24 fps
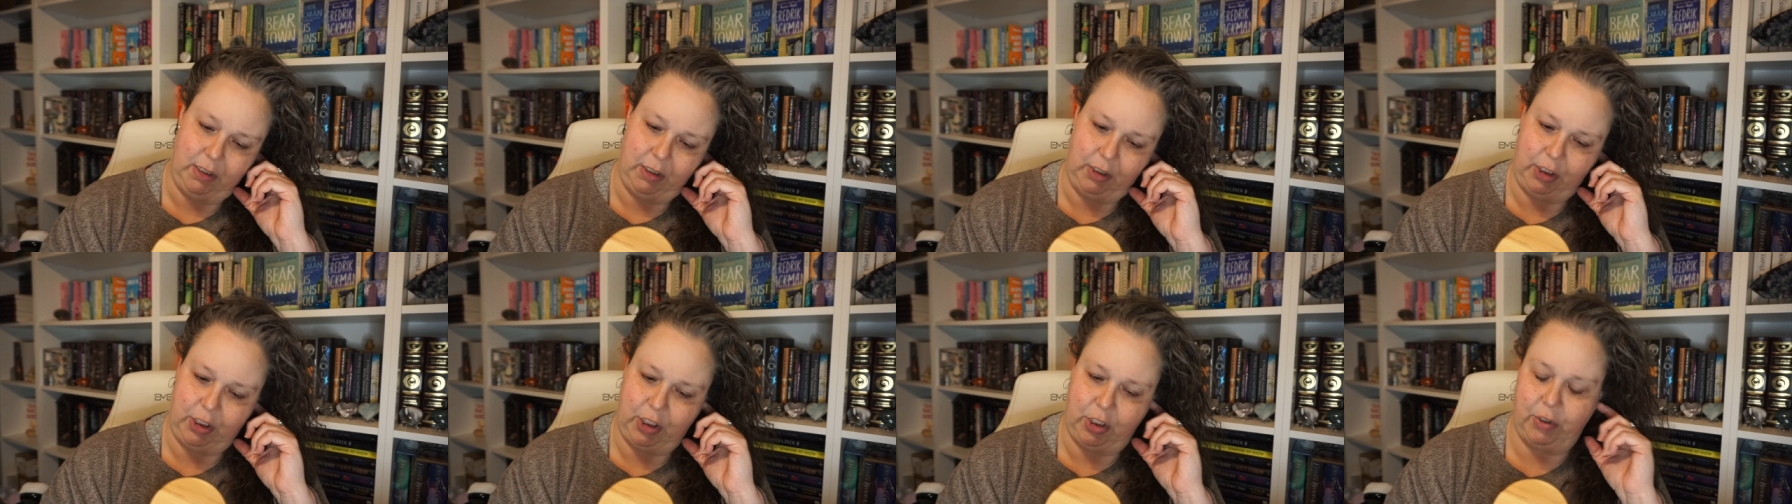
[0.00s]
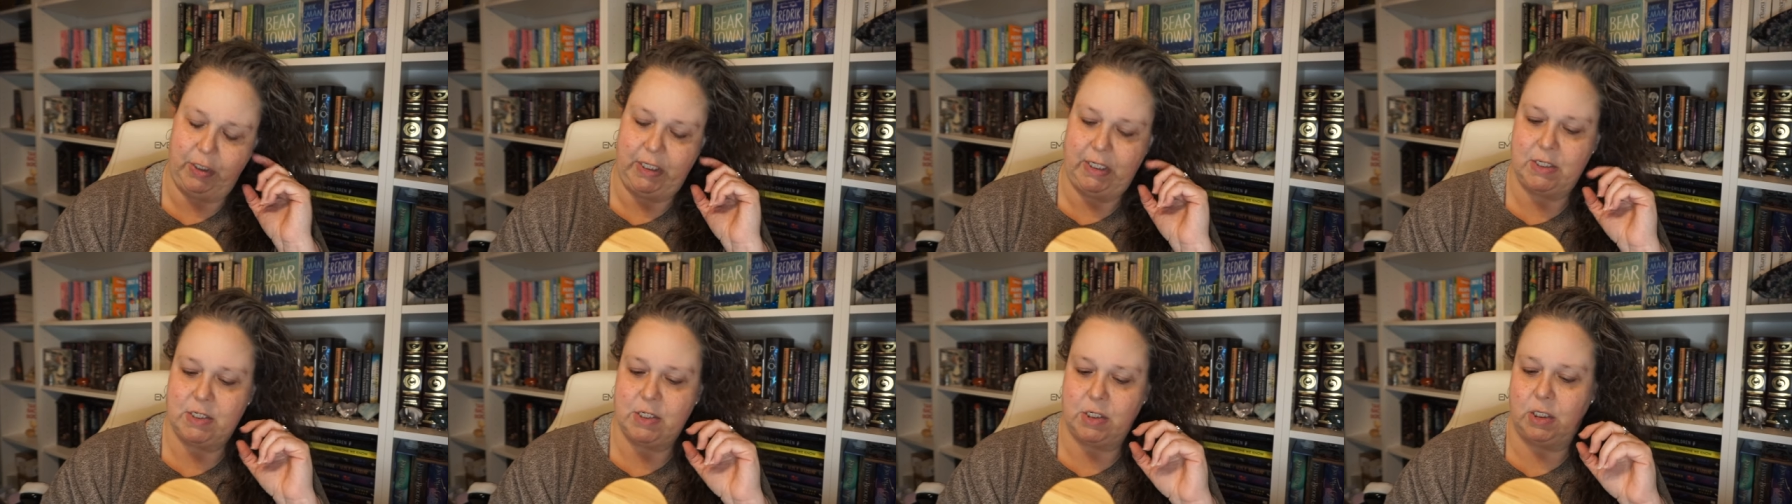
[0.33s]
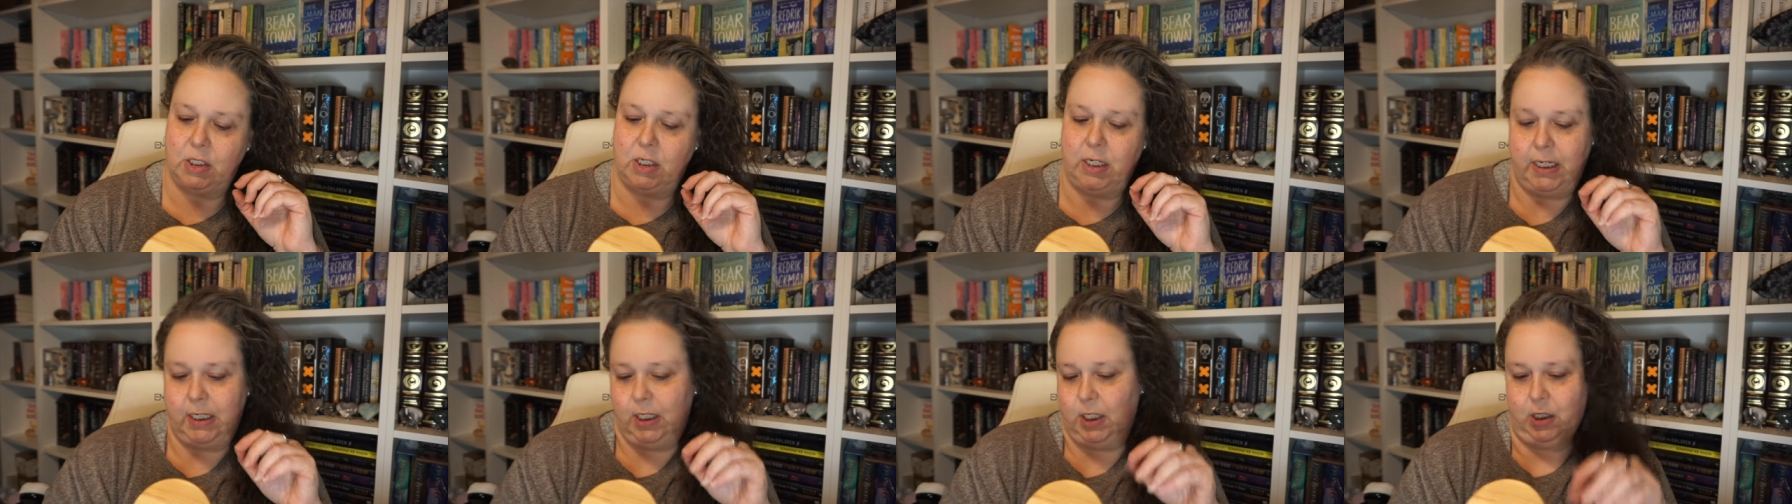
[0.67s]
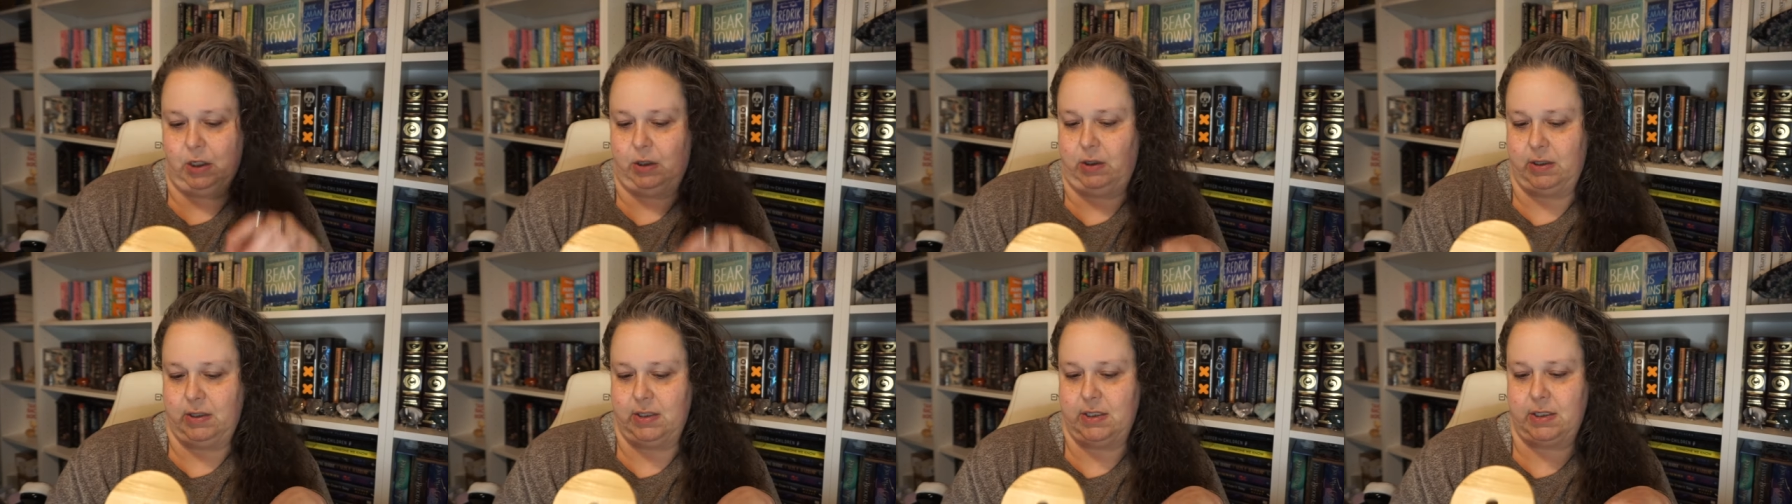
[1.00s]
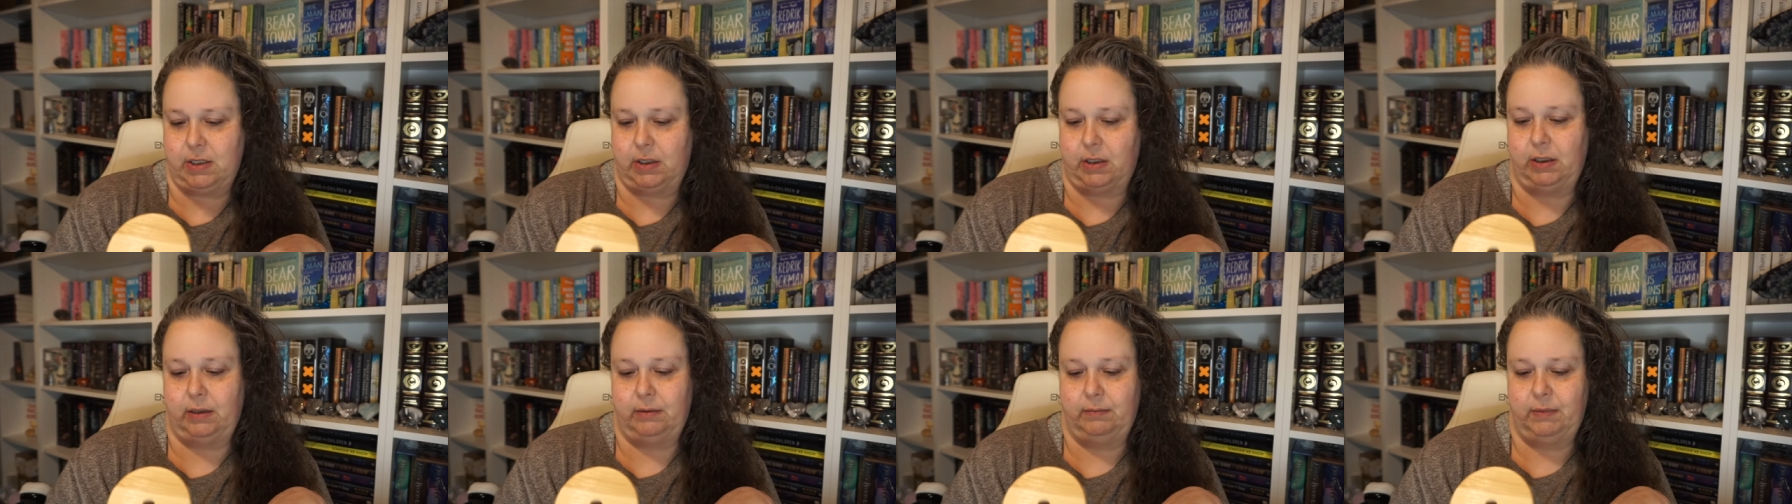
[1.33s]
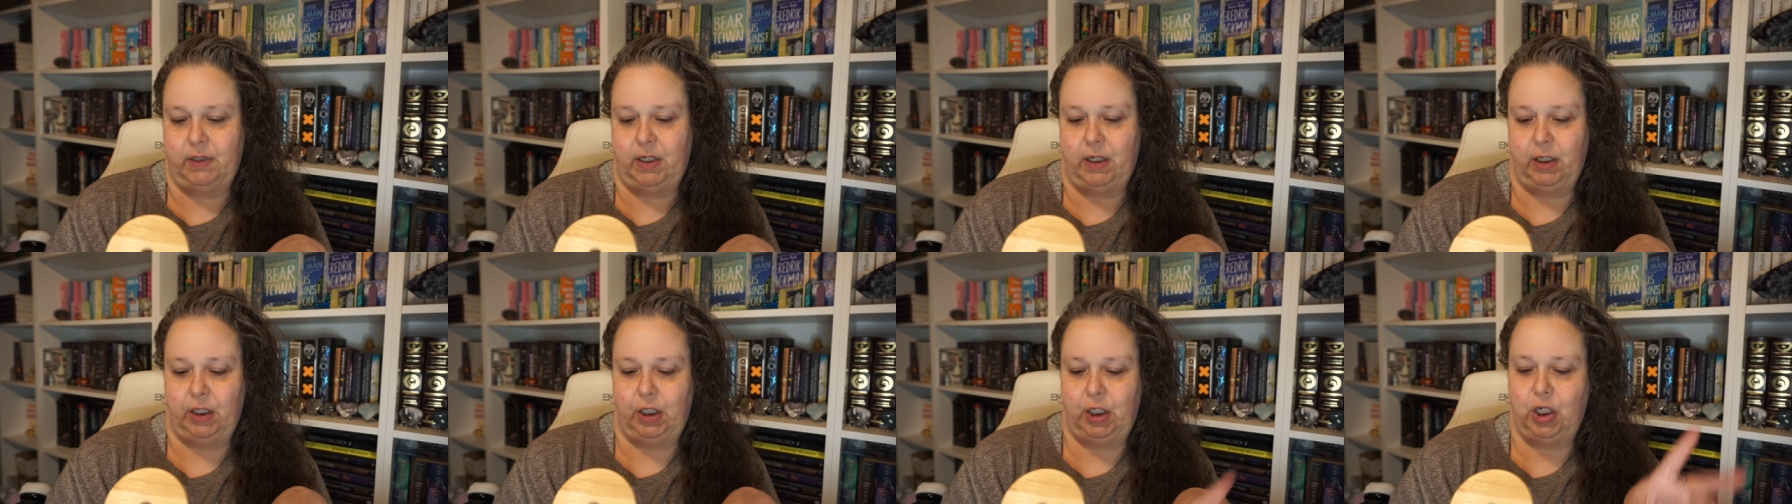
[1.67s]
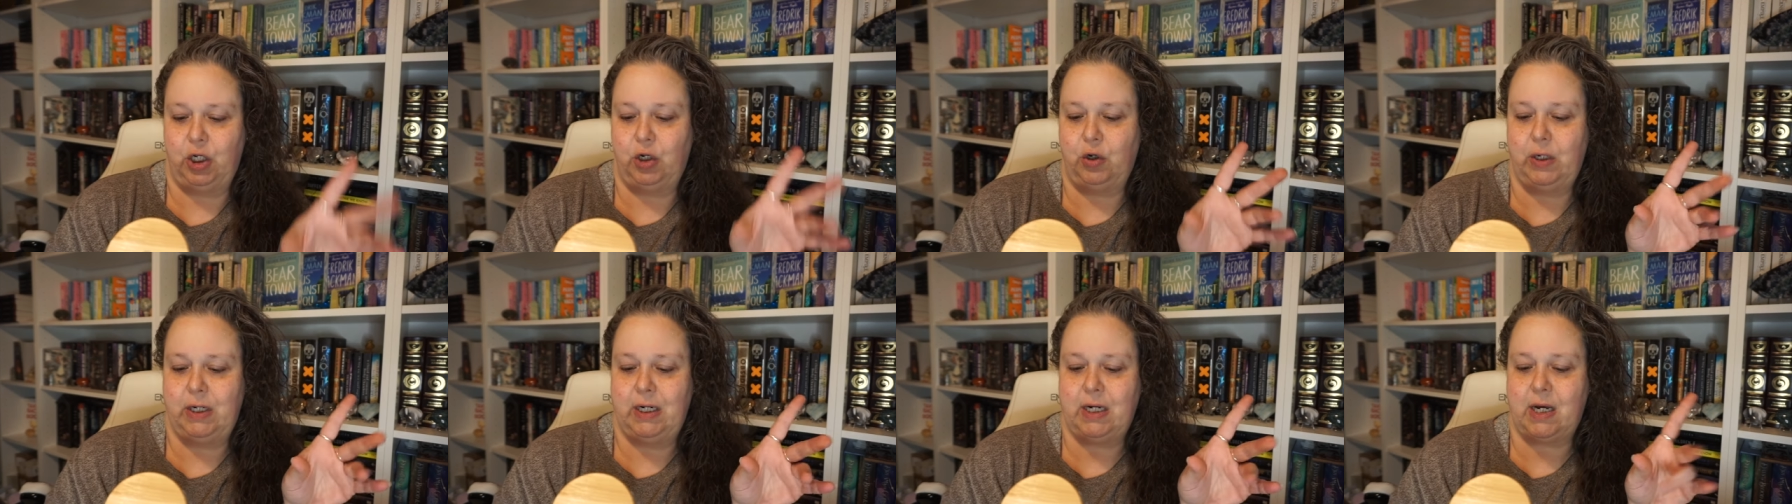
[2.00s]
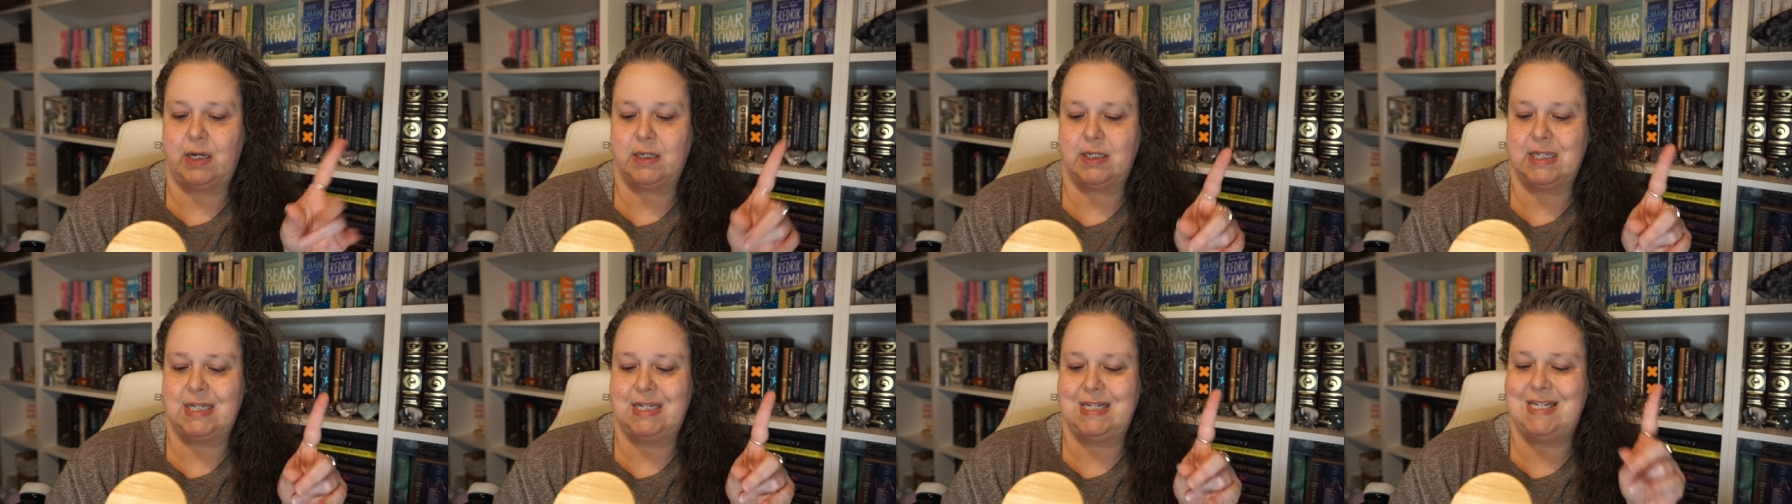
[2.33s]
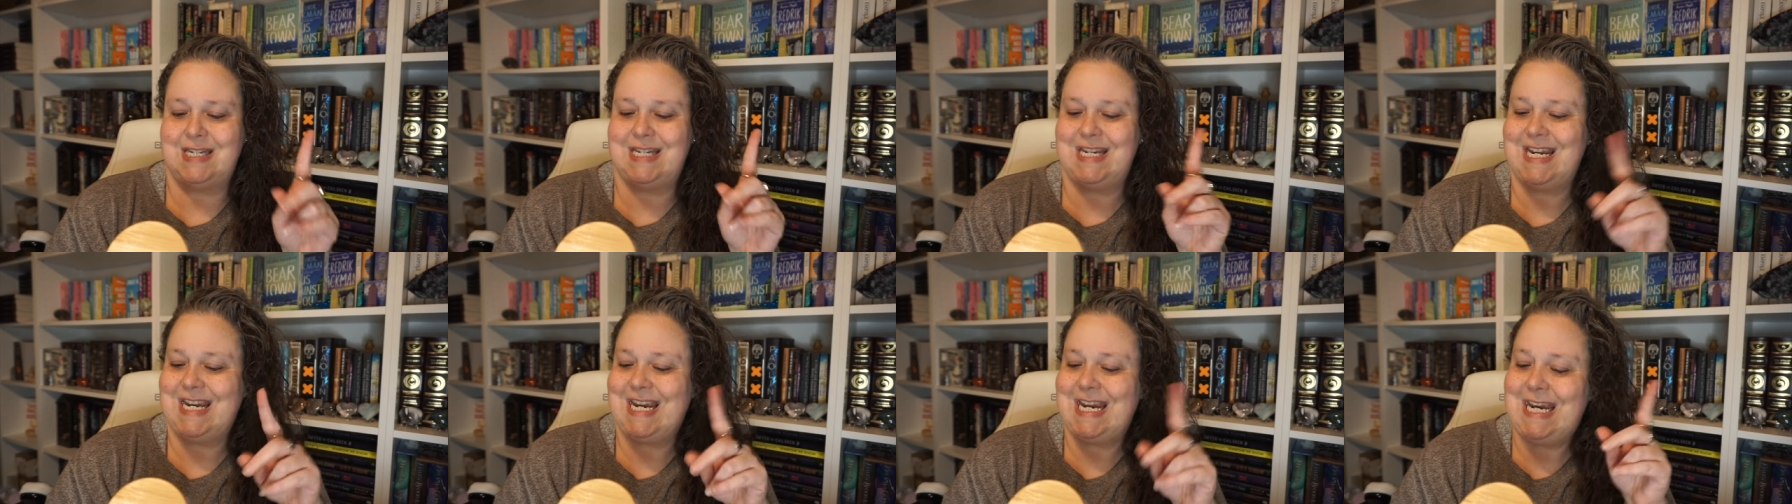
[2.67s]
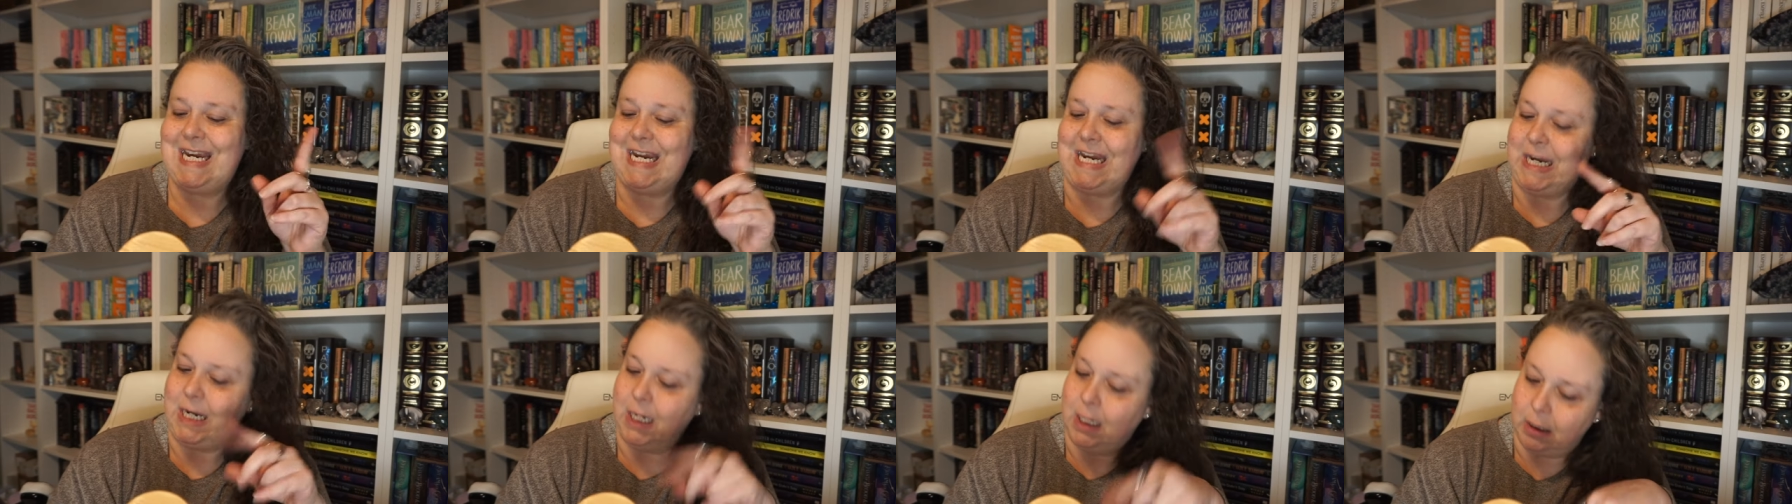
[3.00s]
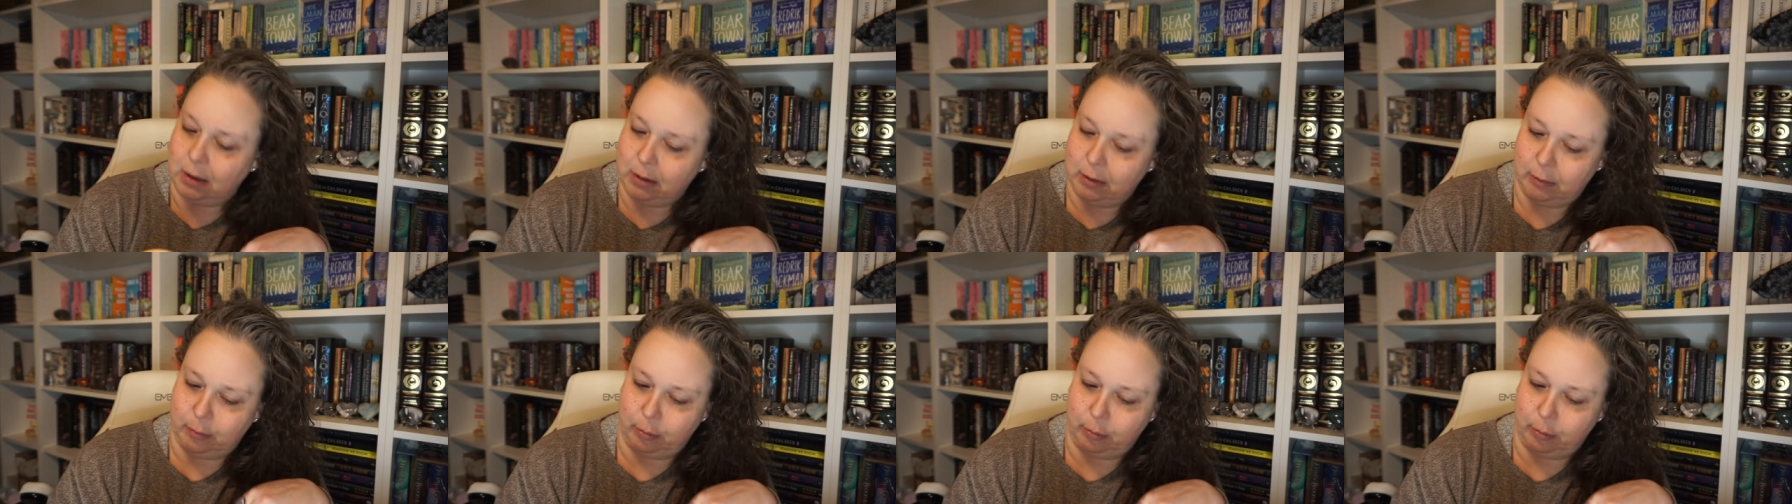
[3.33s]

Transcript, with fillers: Curiouser and Curiouser, Curiosity